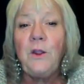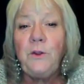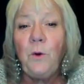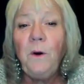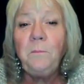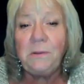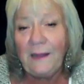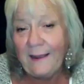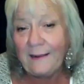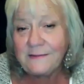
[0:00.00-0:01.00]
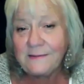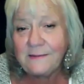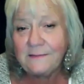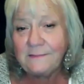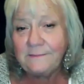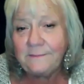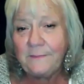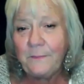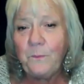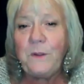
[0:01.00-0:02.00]
You're blessed
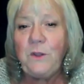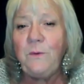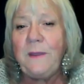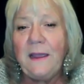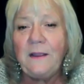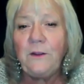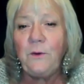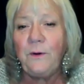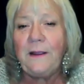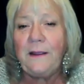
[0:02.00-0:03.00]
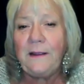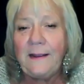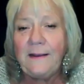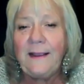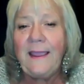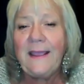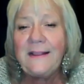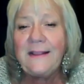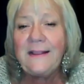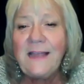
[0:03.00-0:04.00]
when you get your
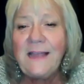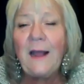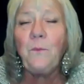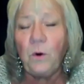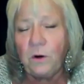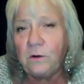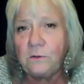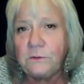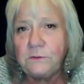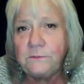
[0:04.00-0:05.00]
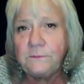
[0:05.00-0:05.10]
inside world,